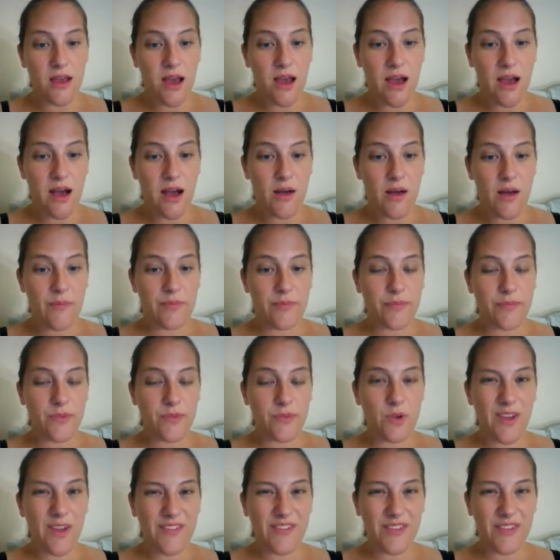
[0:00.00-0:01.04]

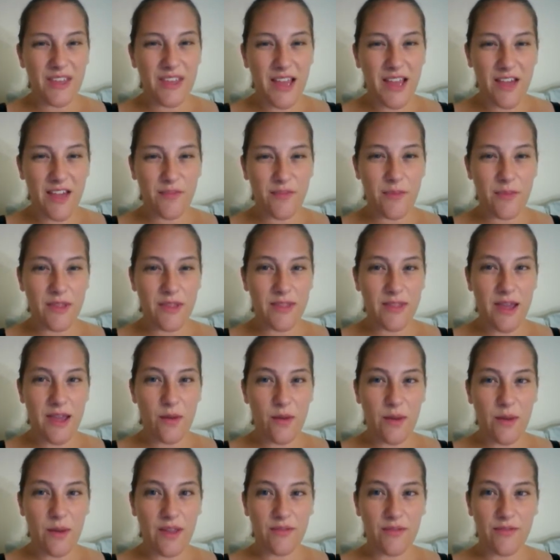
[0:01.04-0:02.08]
So I feel like I've been that
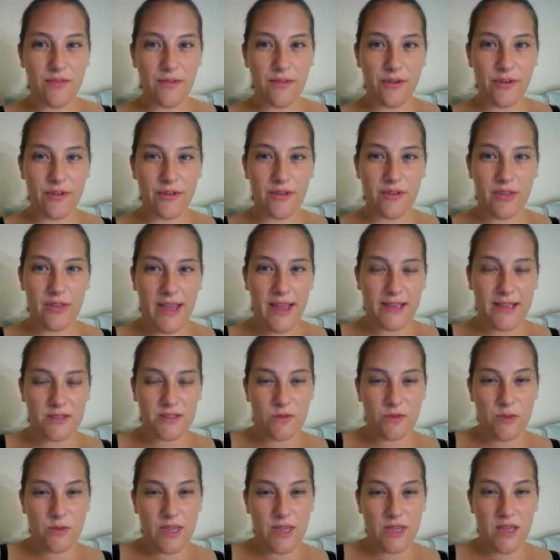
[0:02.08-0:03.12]
way for the last
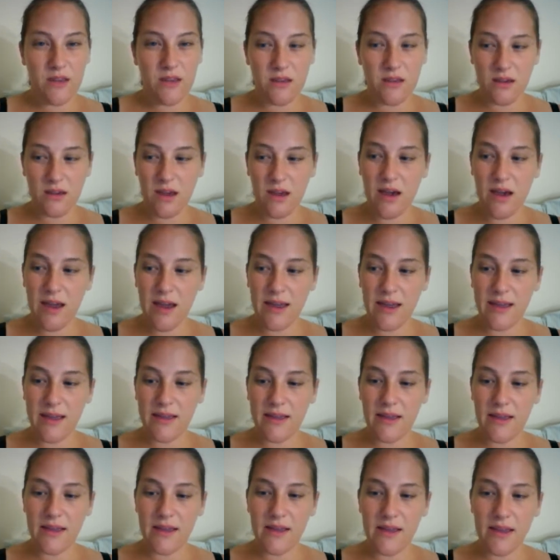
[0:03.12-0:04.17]
week. I
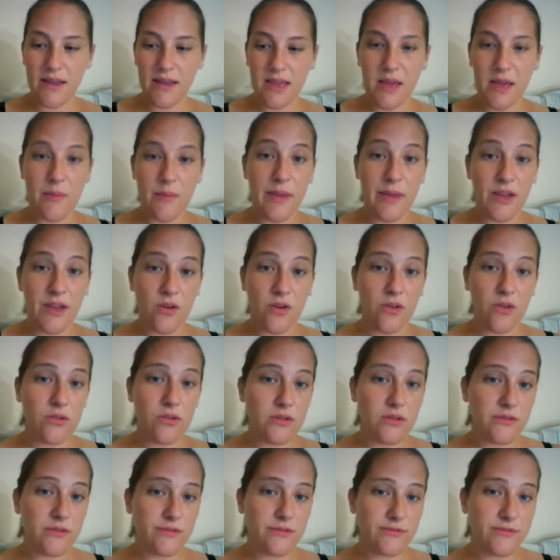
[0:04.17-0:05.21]
hit my goal
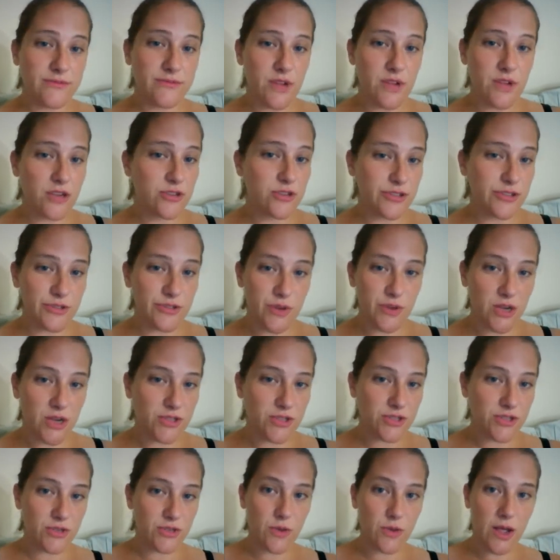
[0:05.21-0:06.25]
of under
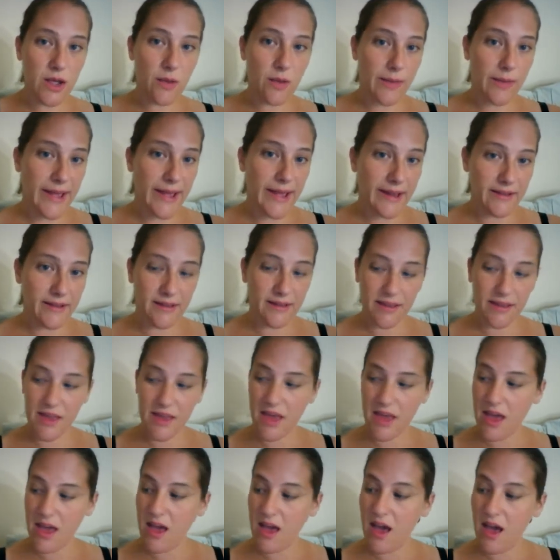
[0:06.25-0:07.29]
200 a while back.
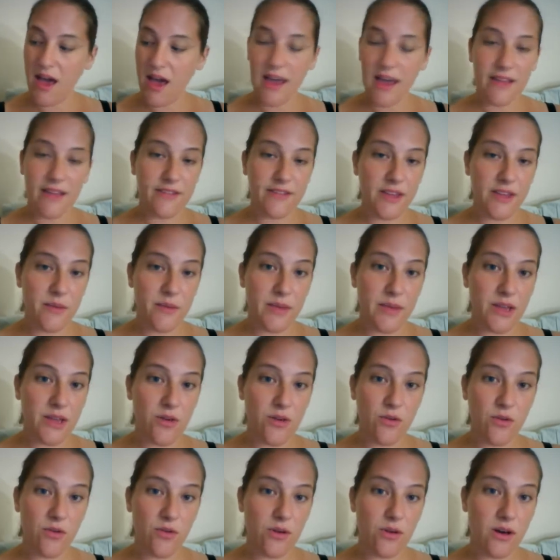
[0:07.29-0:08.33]
I've hit my
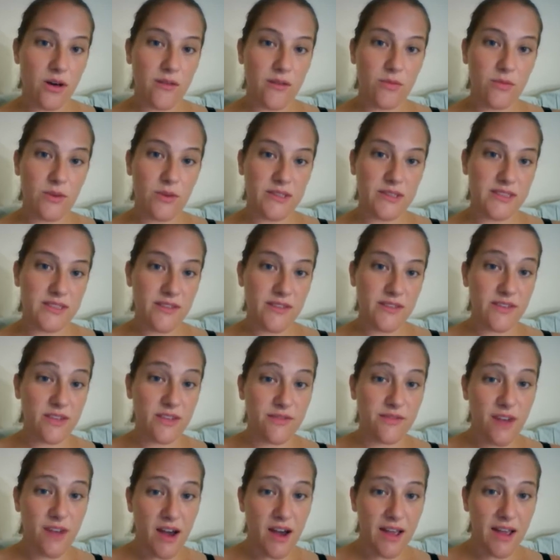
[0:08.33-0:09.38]
goal of
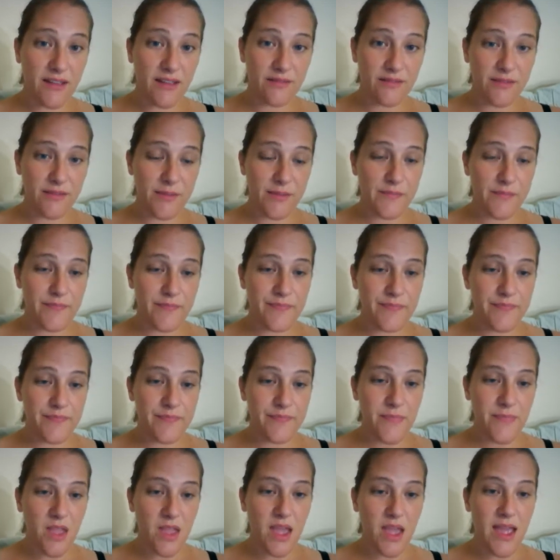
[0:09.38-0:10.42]
175,
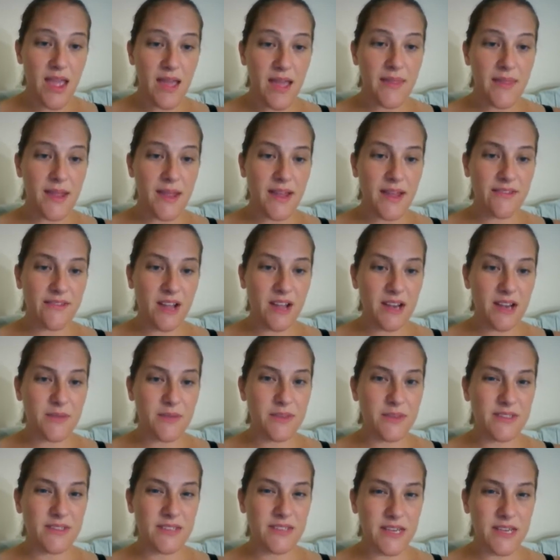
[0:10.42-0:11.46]
and then I've kind of
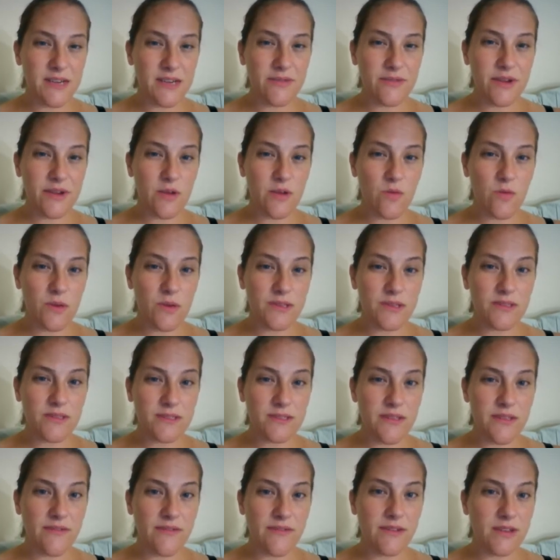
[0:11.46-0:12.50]
been staying around
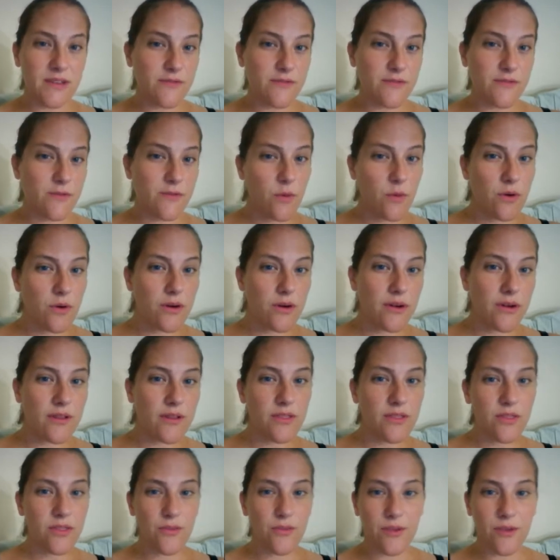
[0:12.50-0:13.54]
174
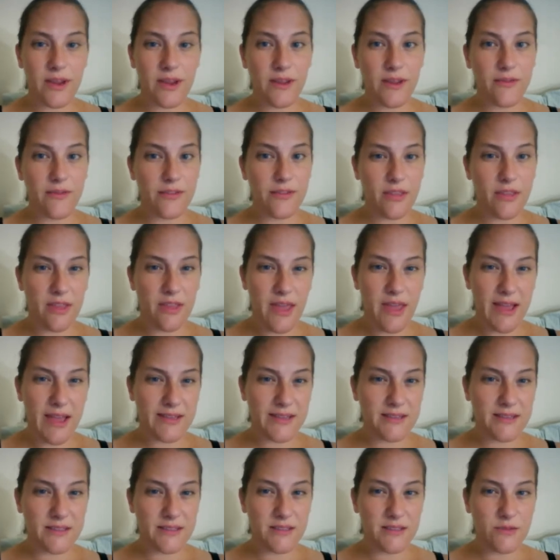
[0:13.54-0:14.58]
and 3 for the
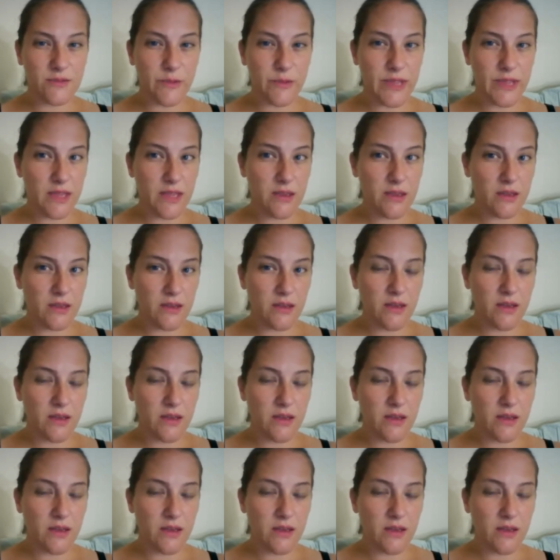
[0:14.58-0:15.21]
last week